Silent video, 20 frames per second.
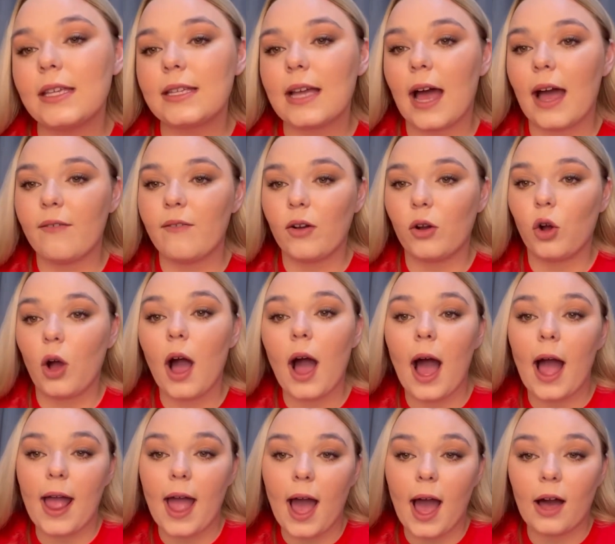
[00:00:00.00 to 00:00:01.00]
I
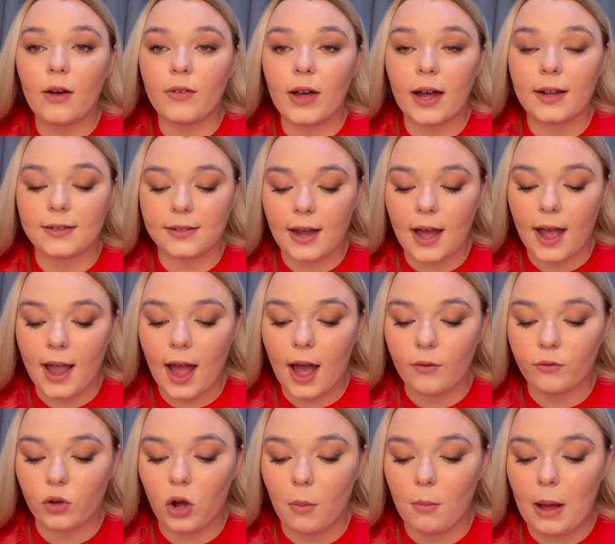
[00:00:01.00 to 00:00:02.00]

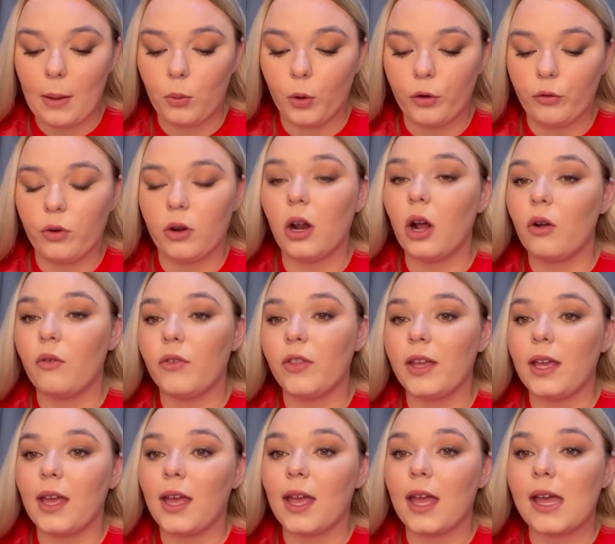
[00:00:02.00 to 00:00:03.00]
have got my boyfriend over the
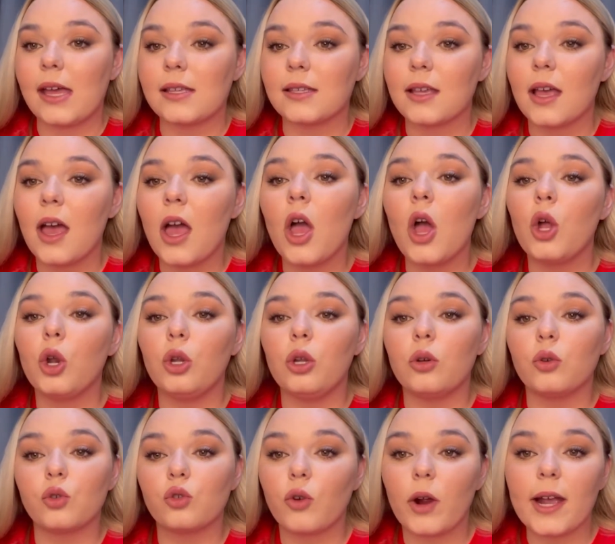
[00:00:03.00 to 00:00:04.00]
years new
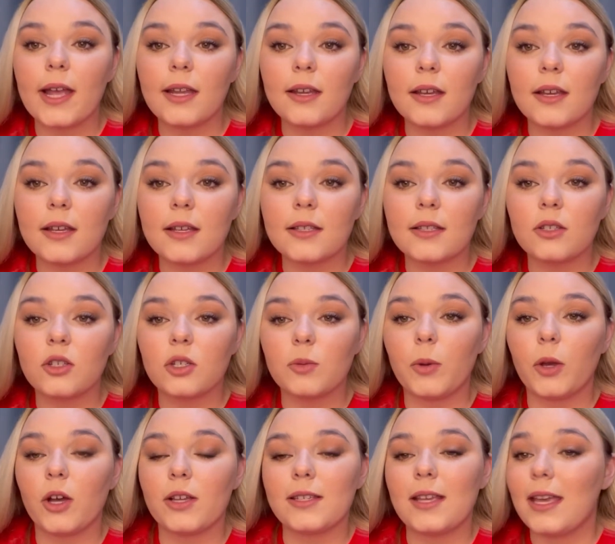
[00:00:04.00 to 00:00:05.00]
trainers, just
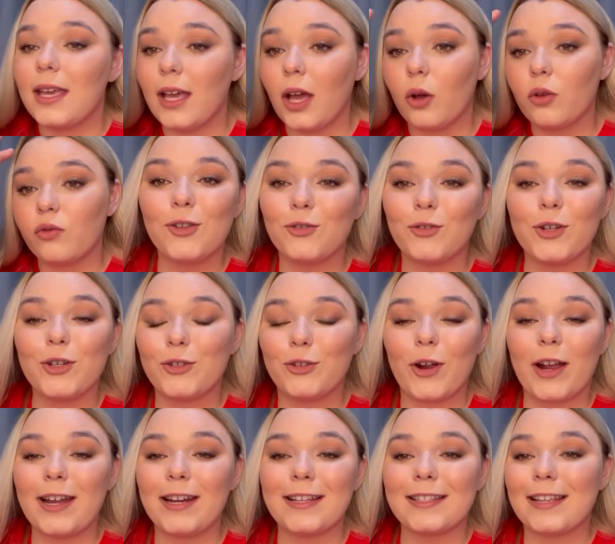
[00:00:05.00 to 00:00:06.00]
because he goes through
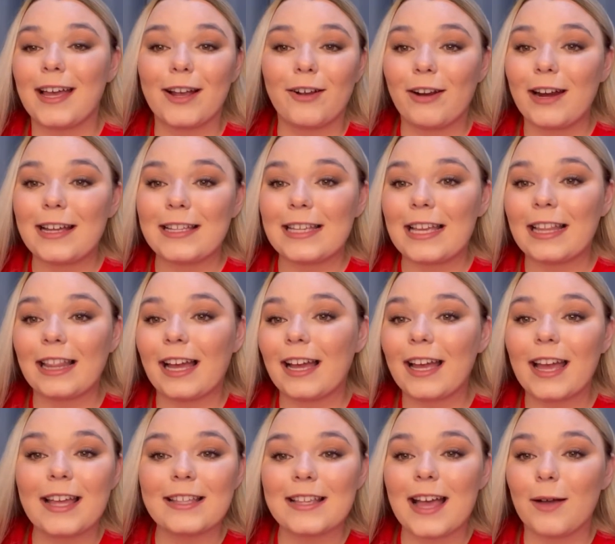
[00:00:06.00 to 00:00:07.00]
trainers like crazy, like
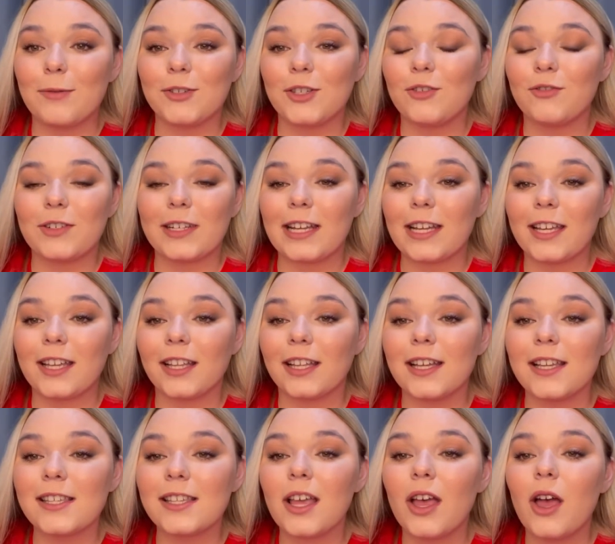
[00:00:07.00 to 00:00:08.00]
it's absolutely
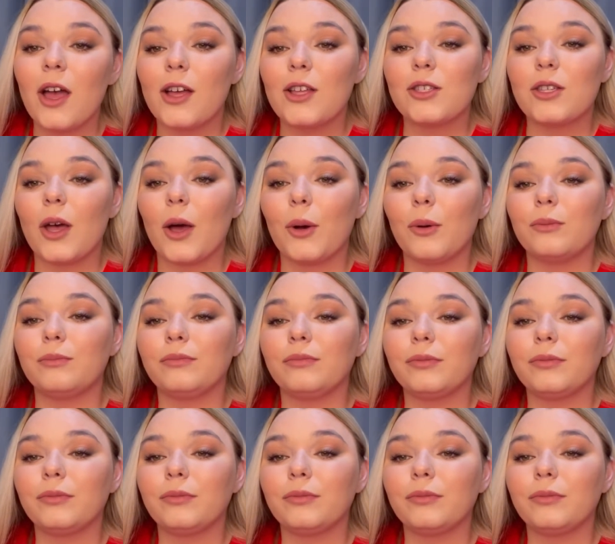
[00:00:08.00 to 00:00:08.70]
ridiculous. So